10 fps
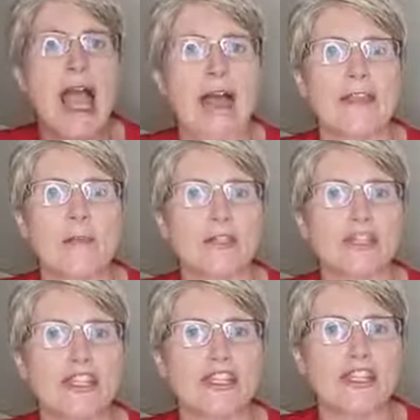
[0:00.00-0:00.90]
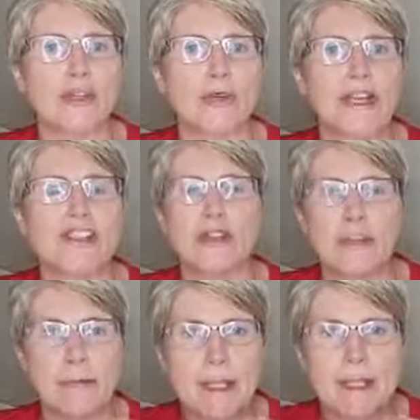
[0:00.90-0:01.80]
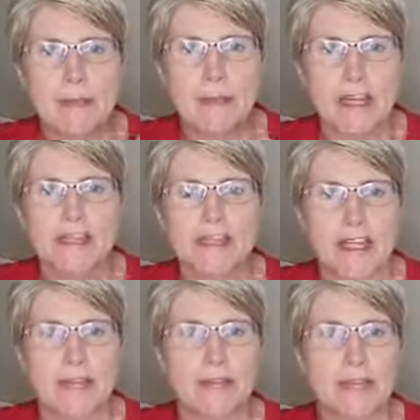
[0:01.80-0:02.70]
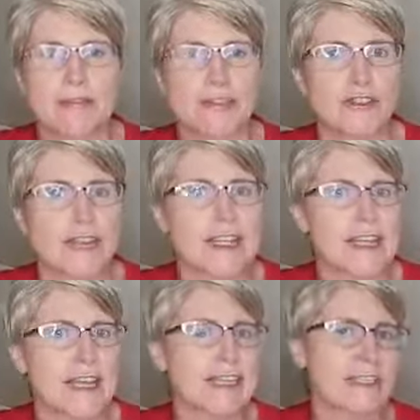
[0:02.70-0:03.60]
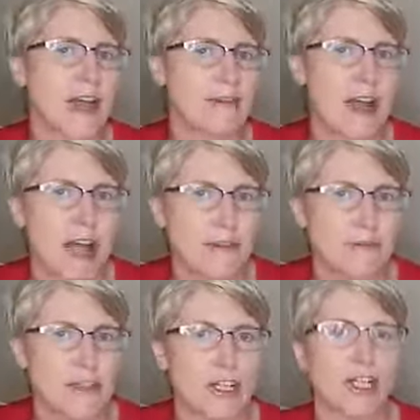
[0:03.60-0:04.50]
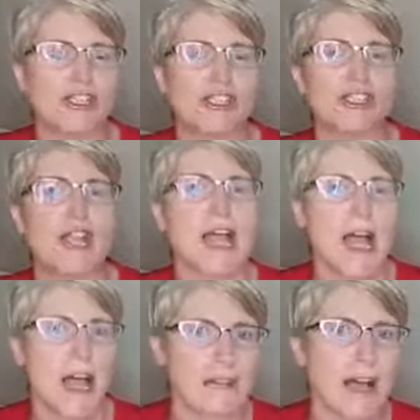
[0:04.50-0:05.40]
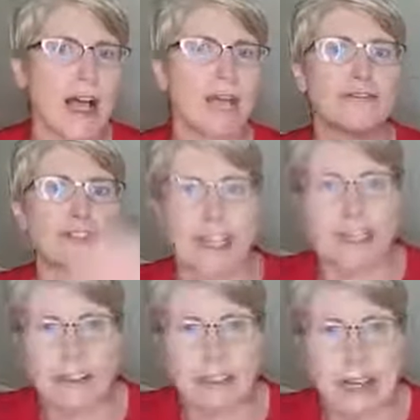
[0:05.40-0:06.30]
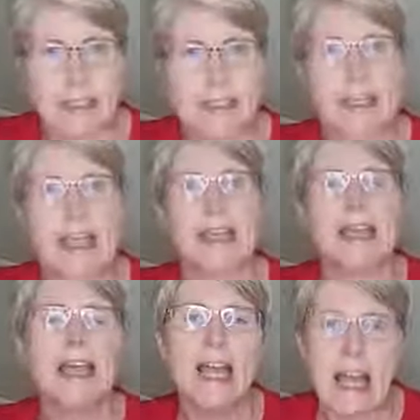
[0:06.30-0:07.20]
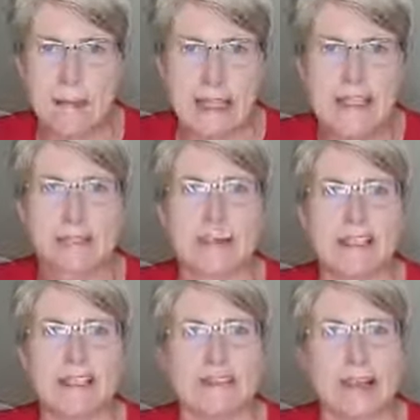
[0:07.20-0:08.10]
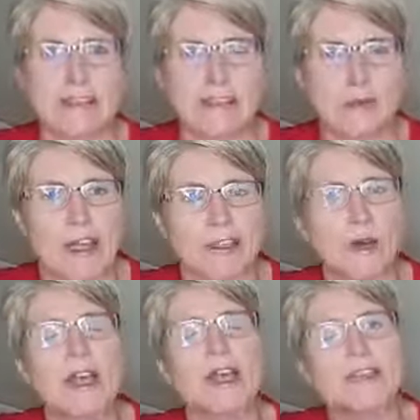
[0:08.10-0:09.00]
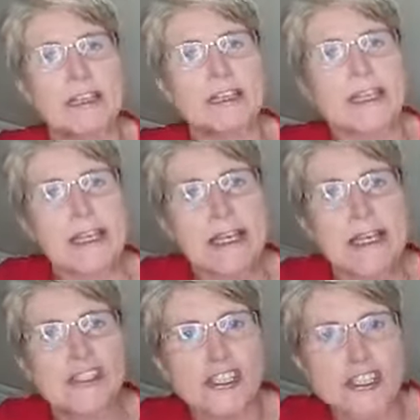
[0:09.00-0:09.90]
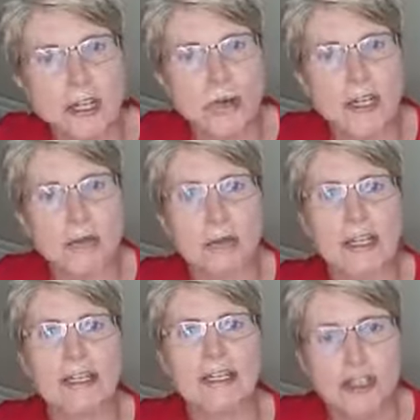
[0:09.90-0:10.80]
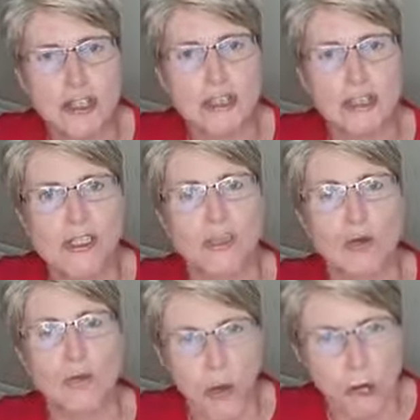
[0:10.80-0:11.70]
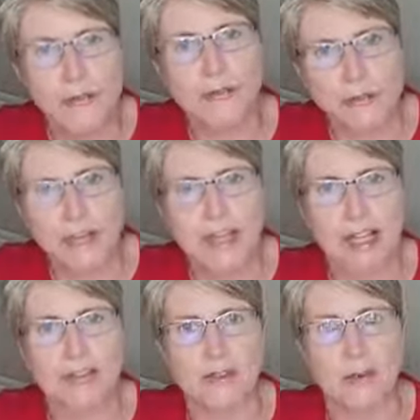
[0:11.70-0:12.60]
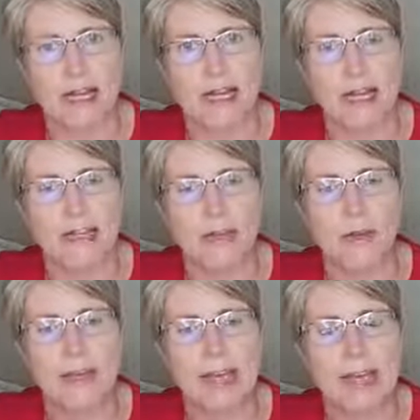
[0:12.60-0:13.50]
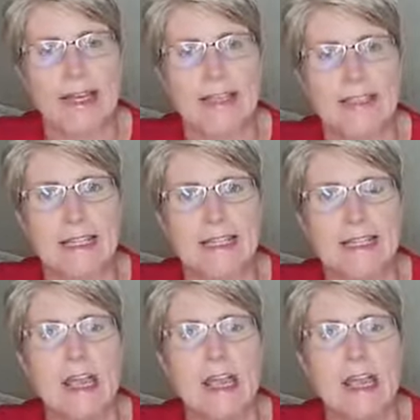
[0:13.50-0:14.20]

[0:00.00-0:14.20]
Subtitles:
And then what you can do is you can mix and match that around for 3 days, have half for lunch, have half for dinner the next day, and mix and match around as well. So the idea is you don't want to be making too much work for yourself as well, guys, okay? Is that